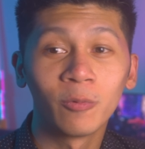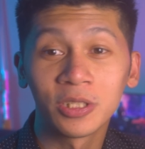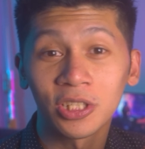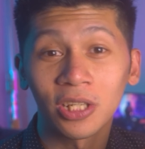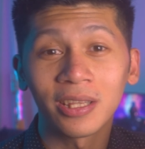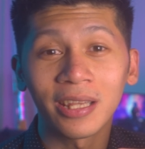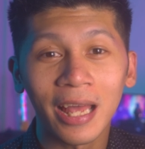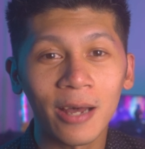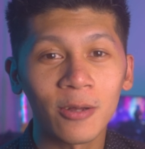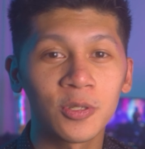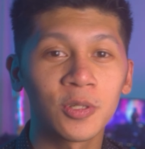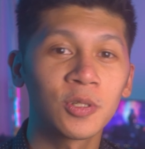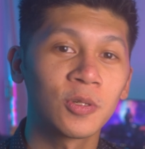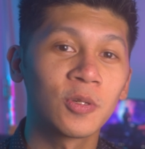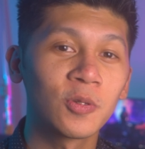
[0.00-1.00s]
which
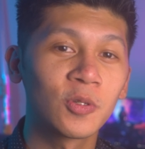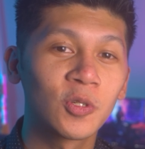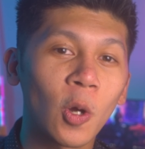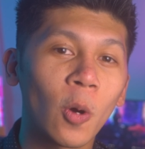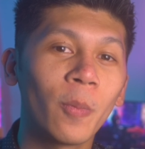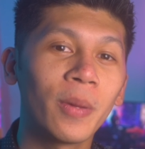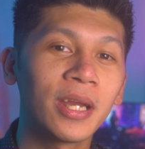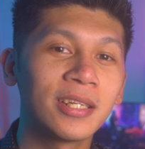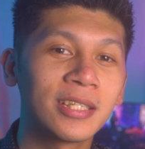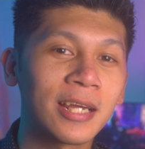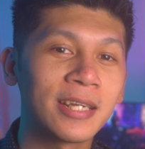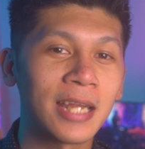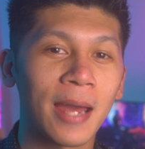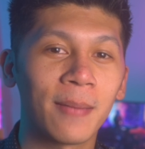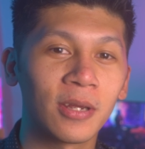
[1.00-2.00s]
allows you to do so many
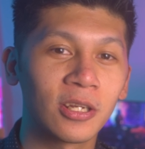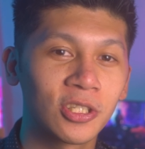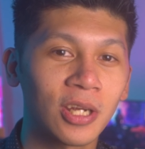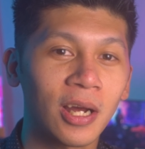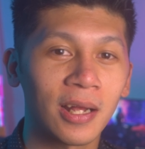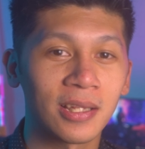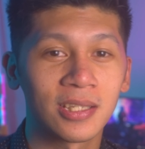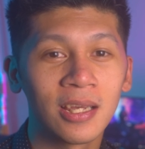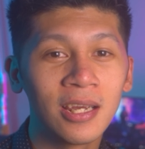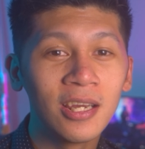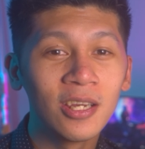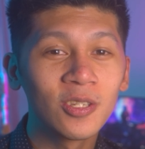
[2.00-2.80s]
dynamic shots.